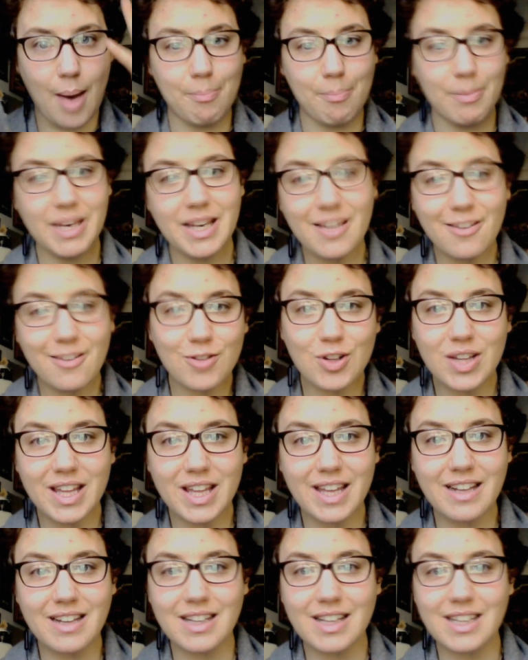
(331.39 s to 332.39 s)

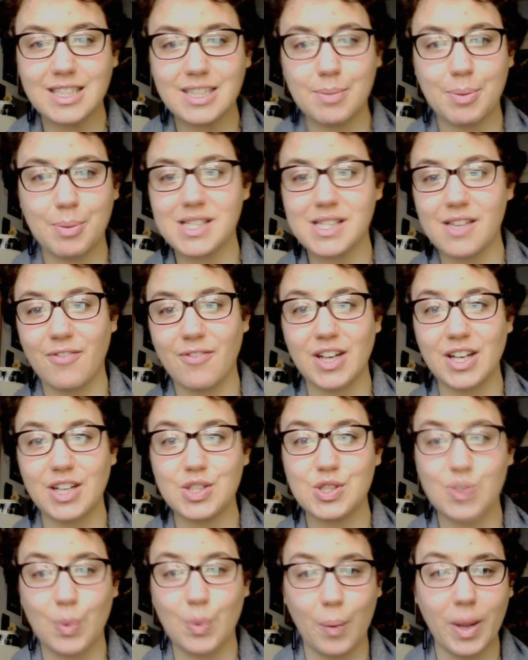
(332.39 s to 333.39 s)
medieval England because I find
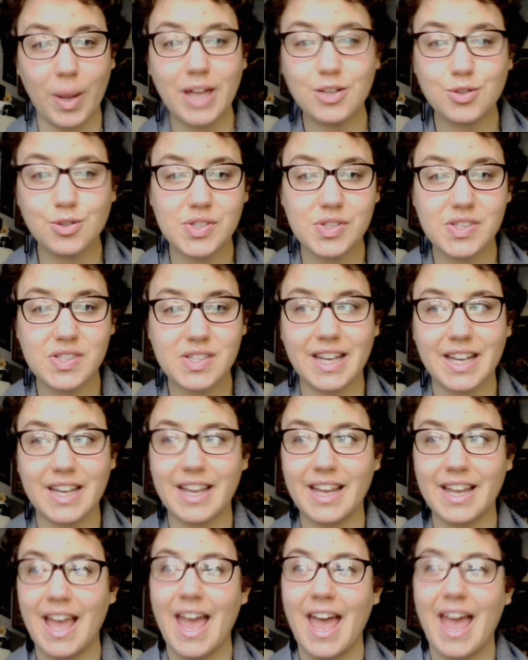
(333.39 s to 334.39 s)
it so
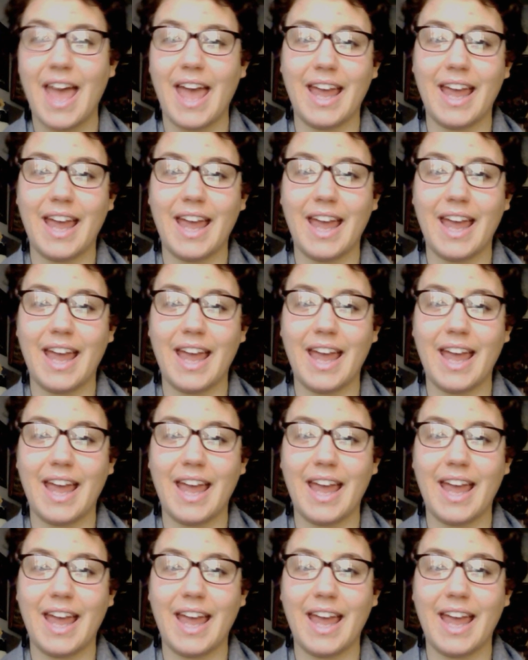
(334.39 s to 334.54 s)
interesting,